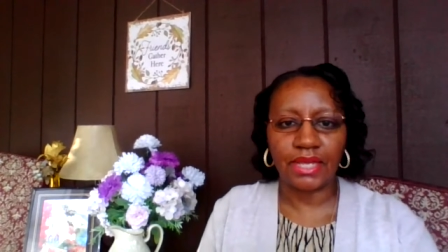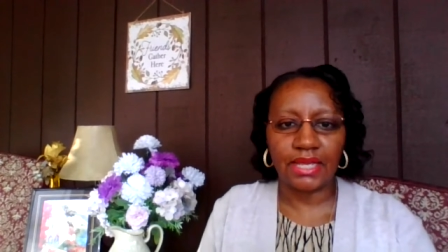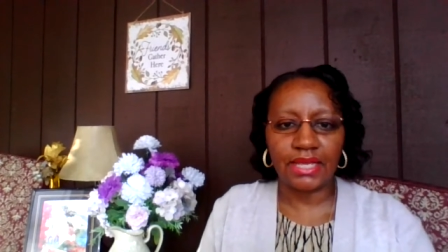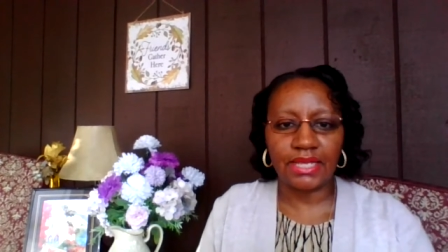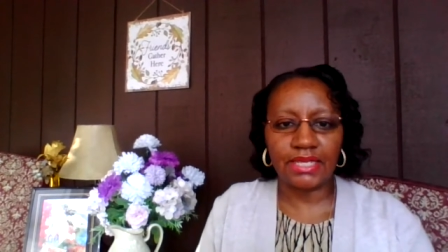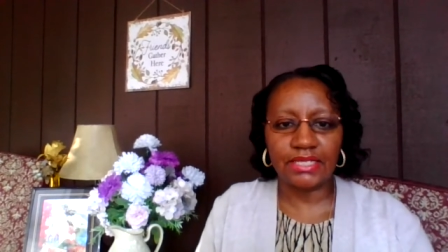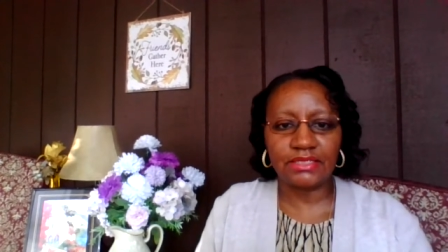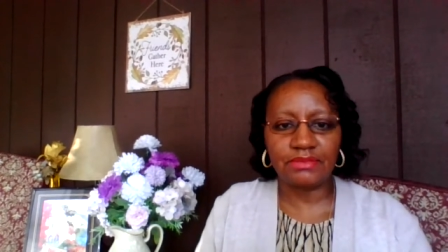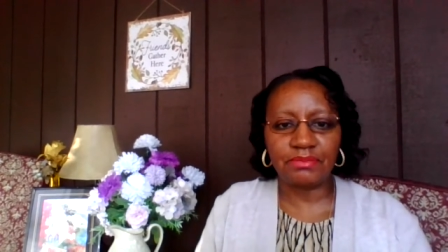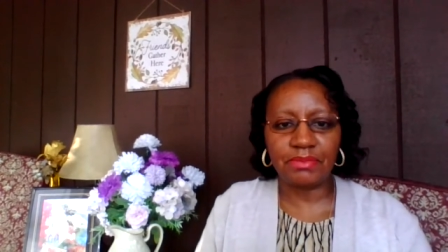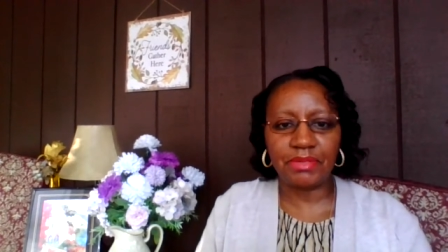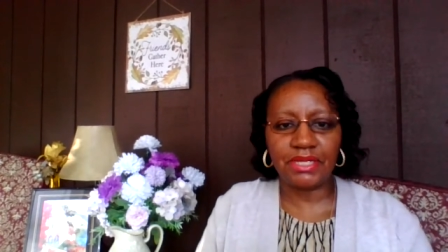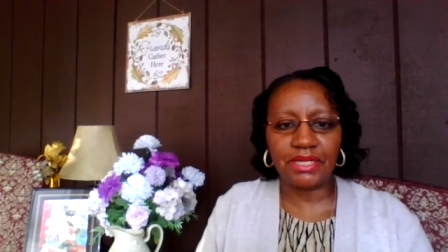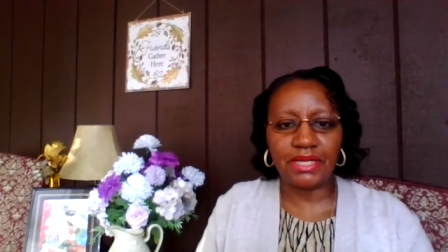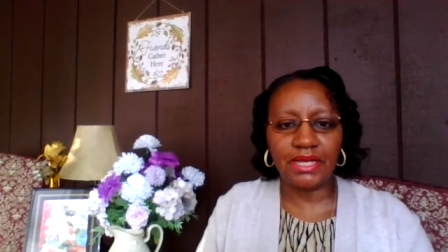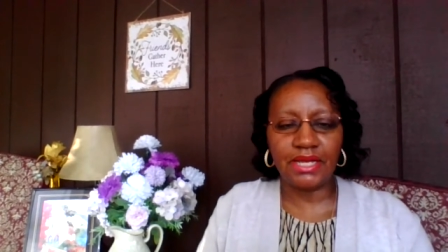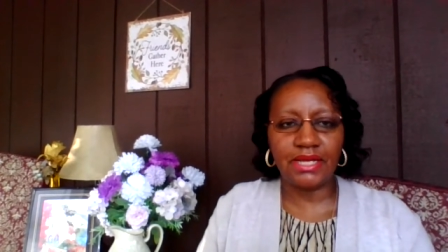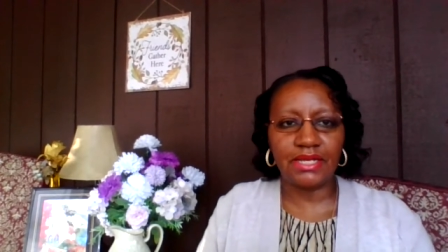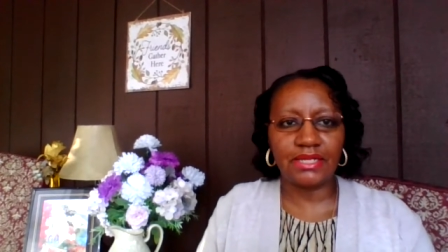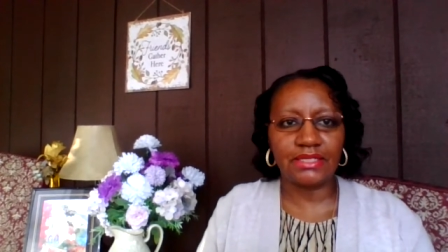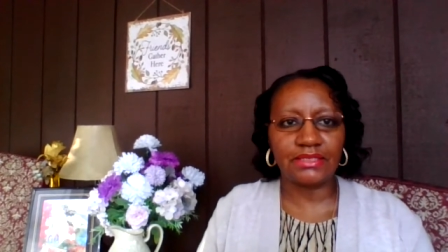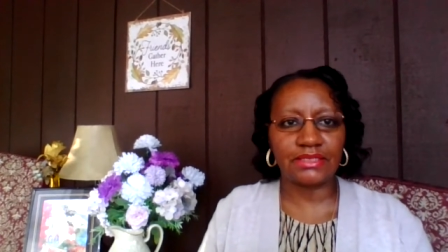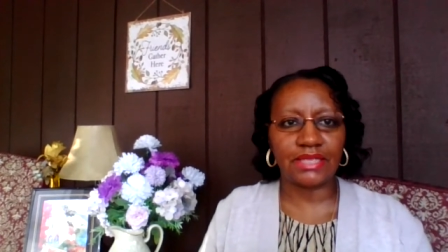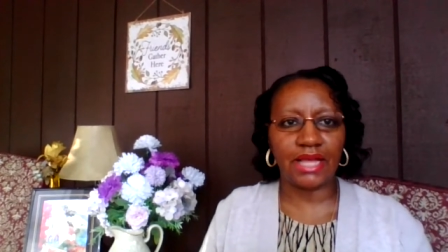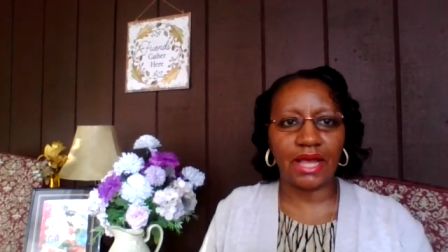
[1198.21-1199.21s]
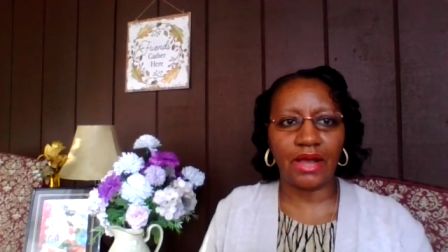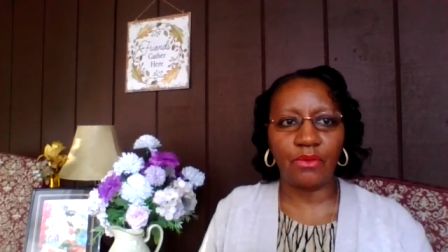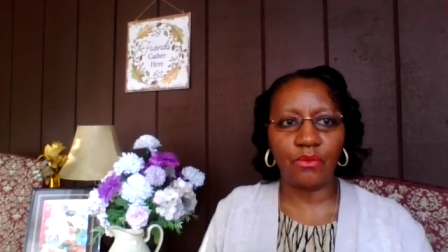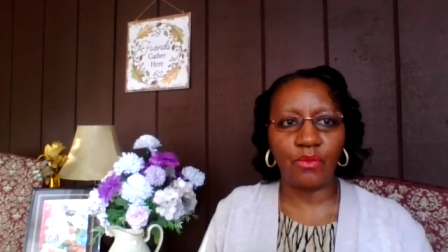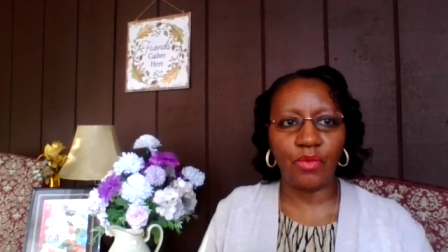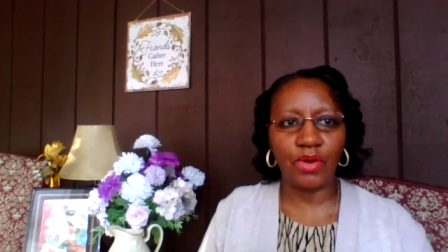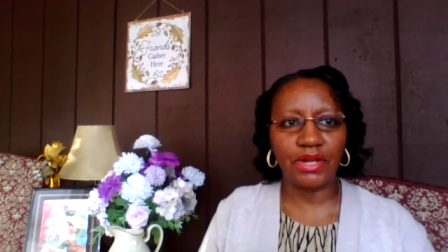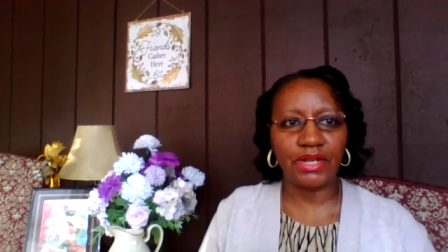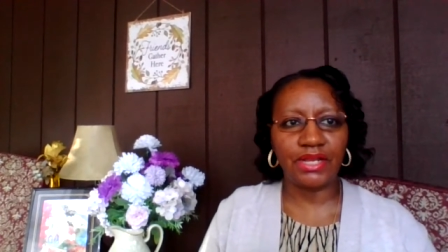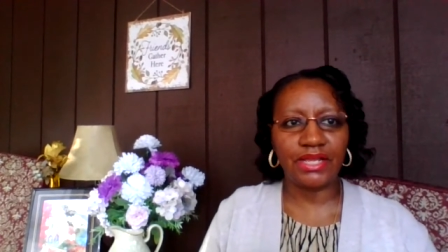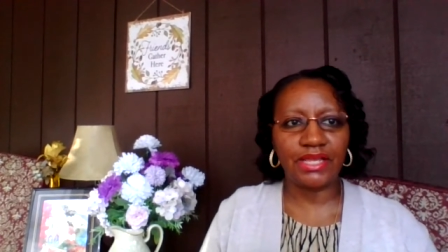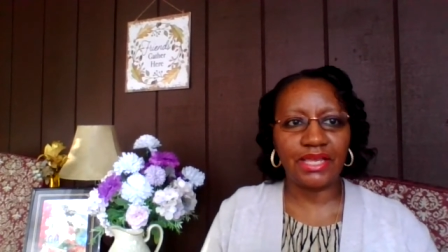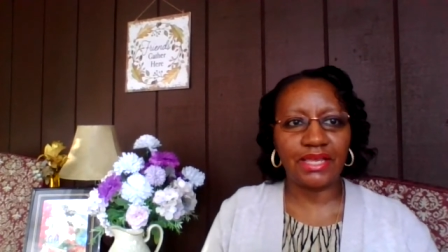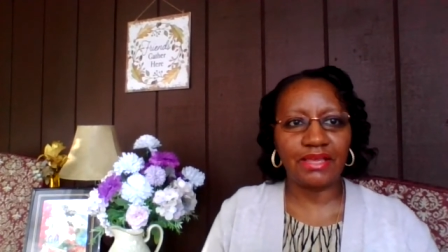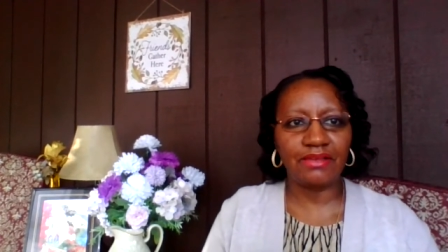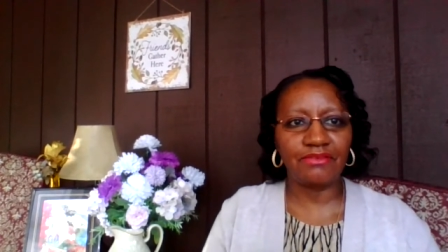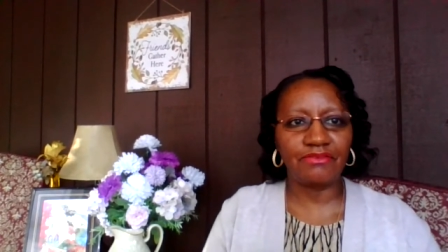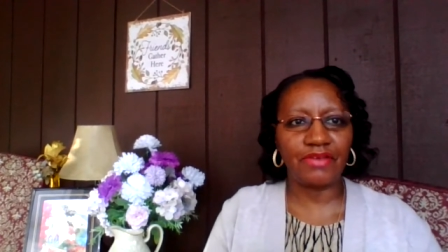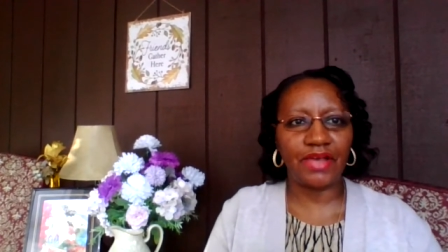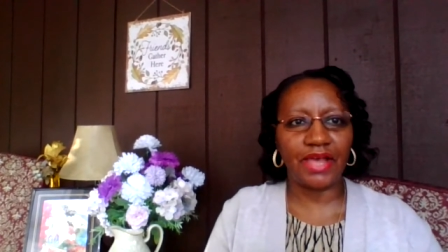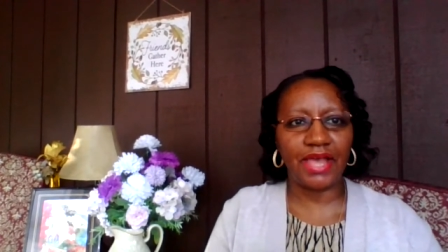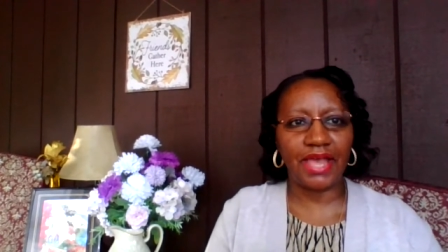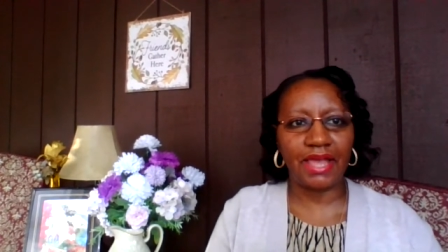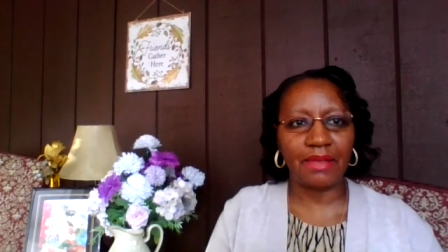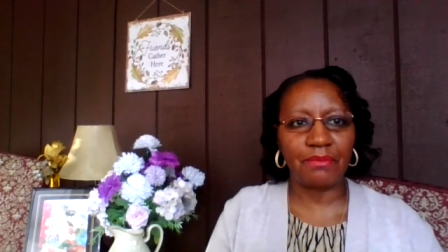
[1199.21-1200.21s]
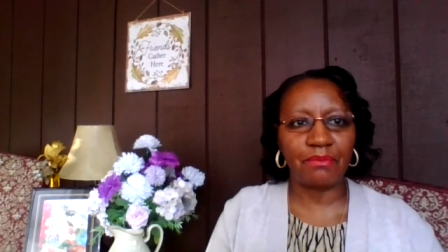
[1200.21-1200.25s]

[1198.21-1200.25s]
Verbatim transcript: is because I want to give a